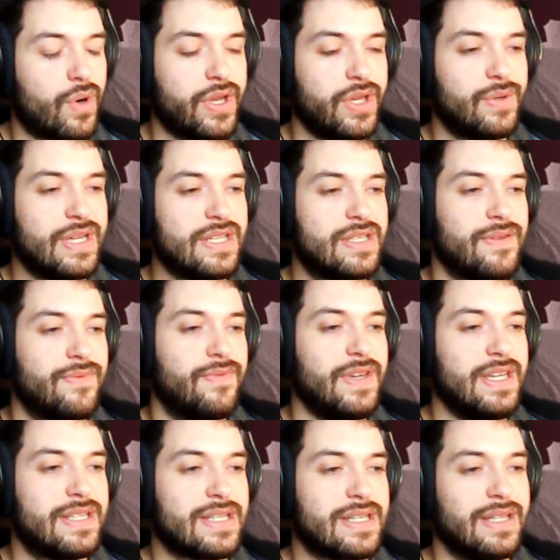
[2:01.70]
you can
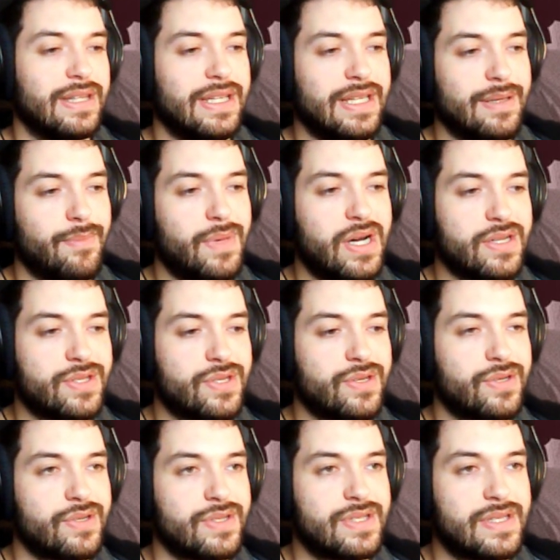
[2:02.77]
defeat elite
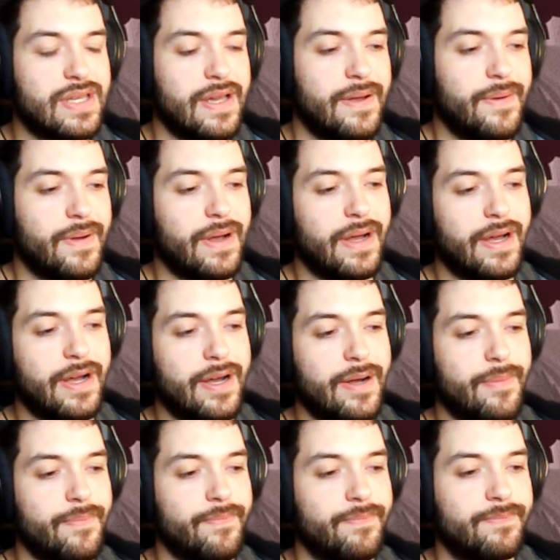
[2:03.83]
monsters.
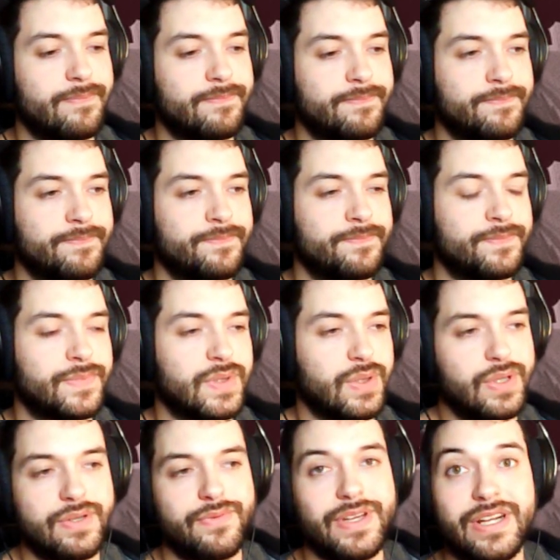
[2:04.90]
You
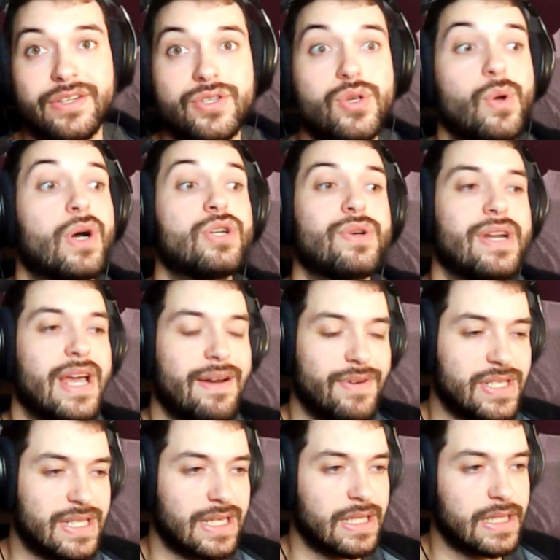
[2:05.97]
can defeat a 200
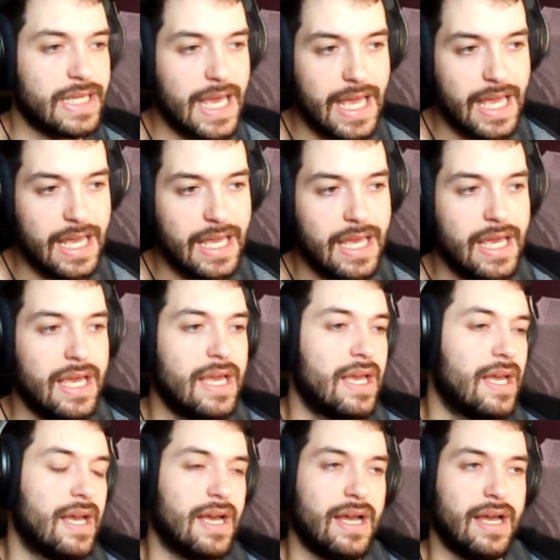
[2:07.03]
every single day.
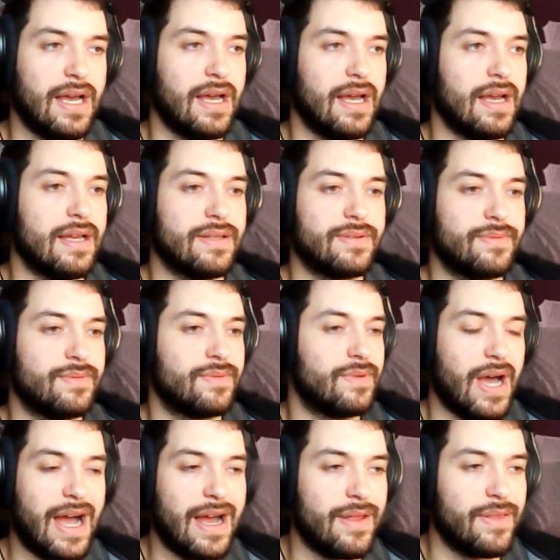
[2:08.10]

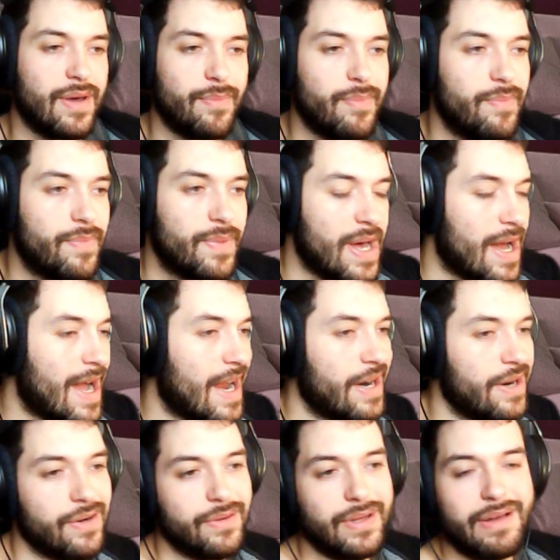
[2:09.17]
The
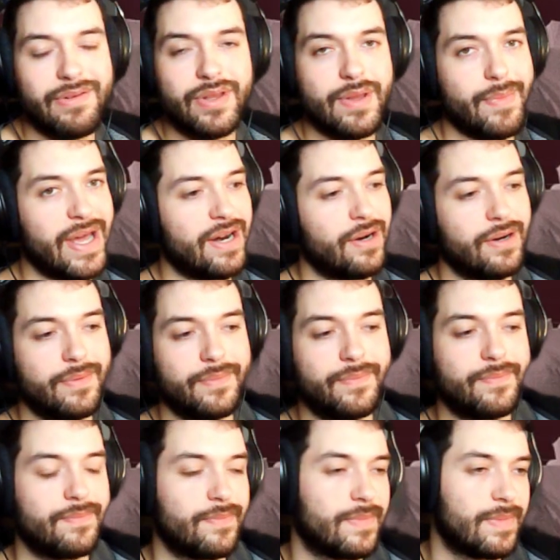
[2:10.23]
higher level, the better,
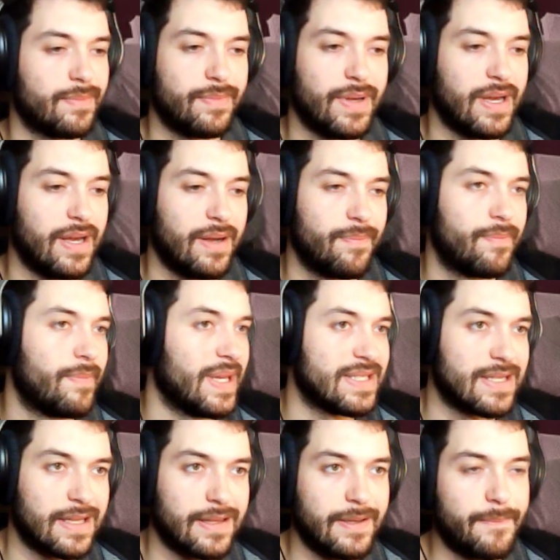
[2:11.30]

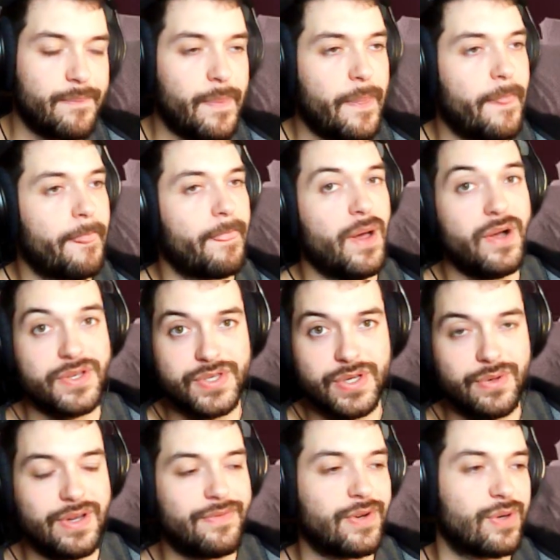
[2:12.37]
basically.
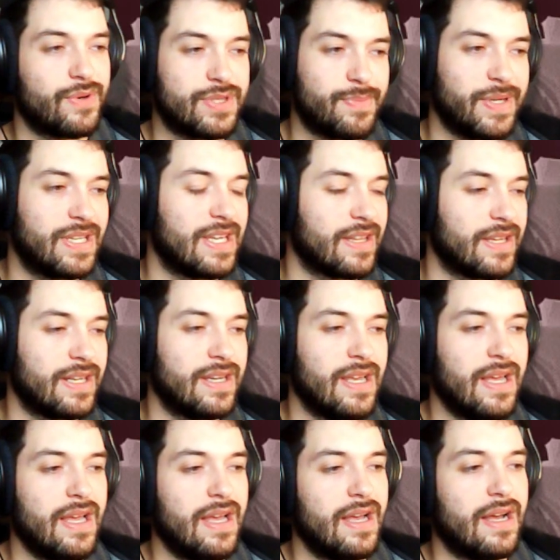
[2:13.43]
Also, if you're going to be killing
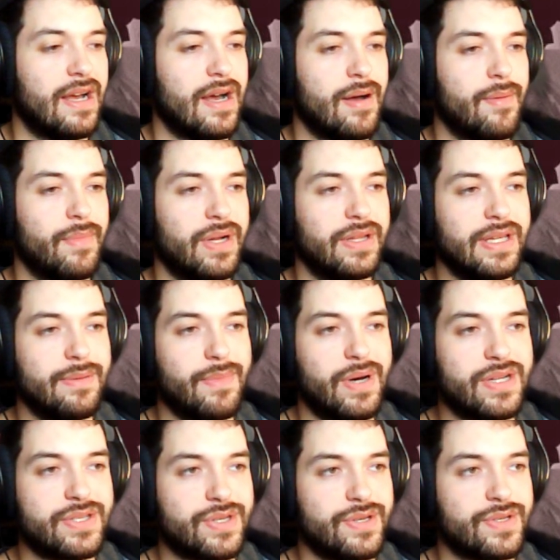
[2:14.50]
elite
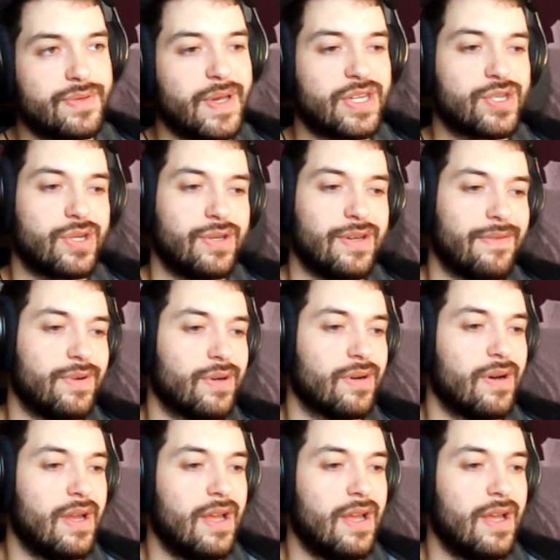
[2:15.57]
monsters, make sure you have your